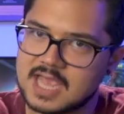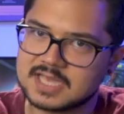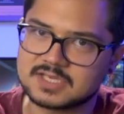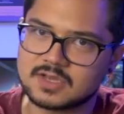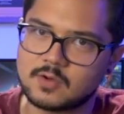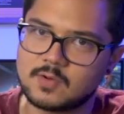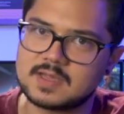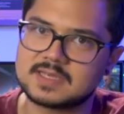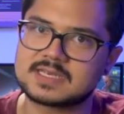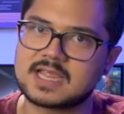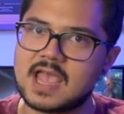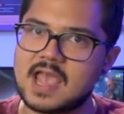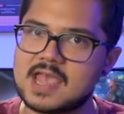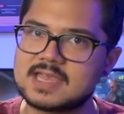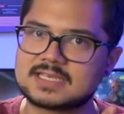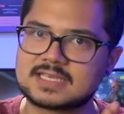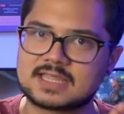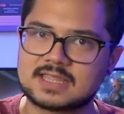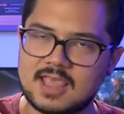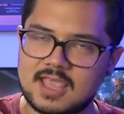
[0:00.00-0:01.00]
As always,
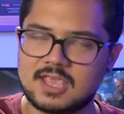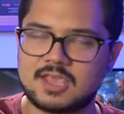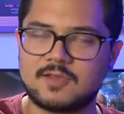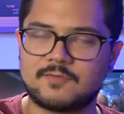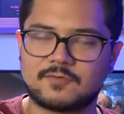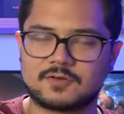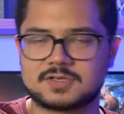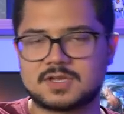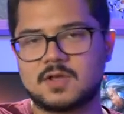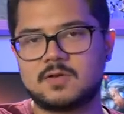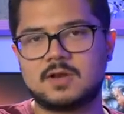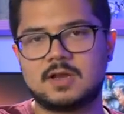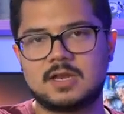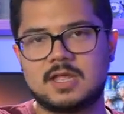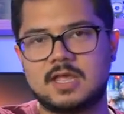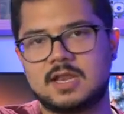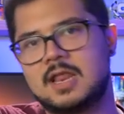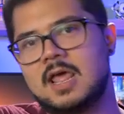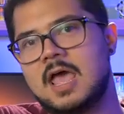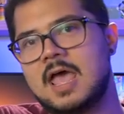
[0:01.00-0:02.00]
guys, thank you for tuning
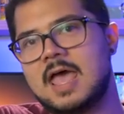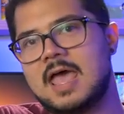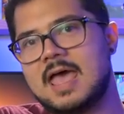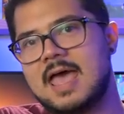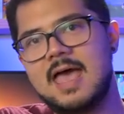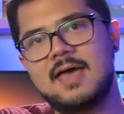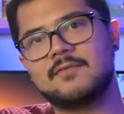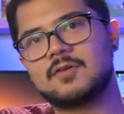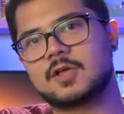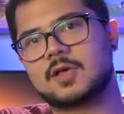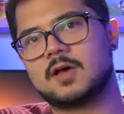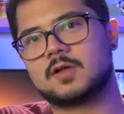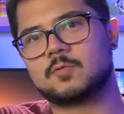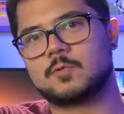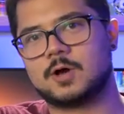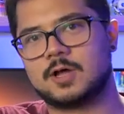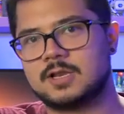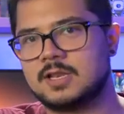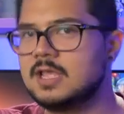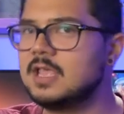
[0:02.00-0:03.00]
in. Have a good
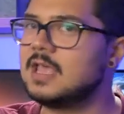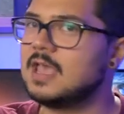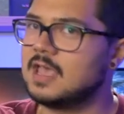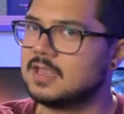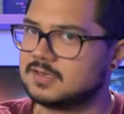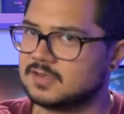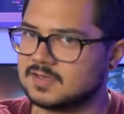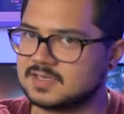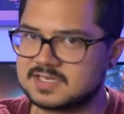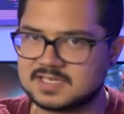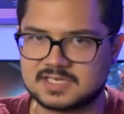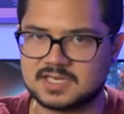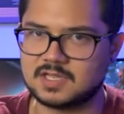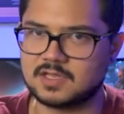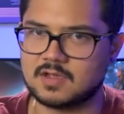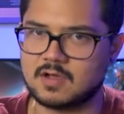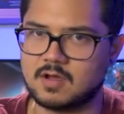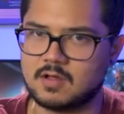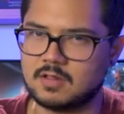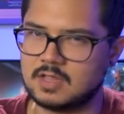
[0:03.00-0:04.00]
one, and I'll see
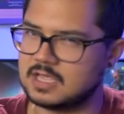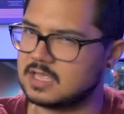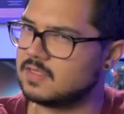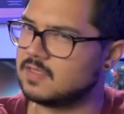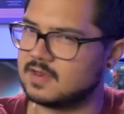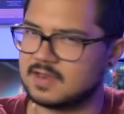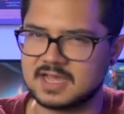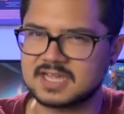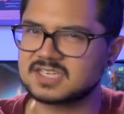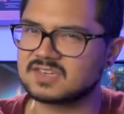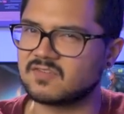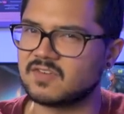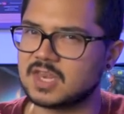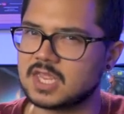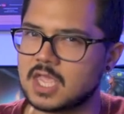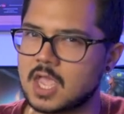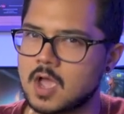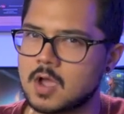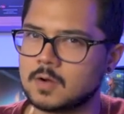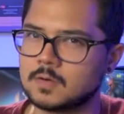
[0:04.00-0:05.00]
y'all in the next
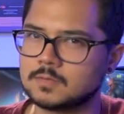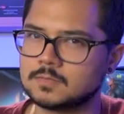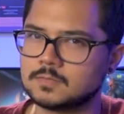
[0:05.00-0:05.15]
video.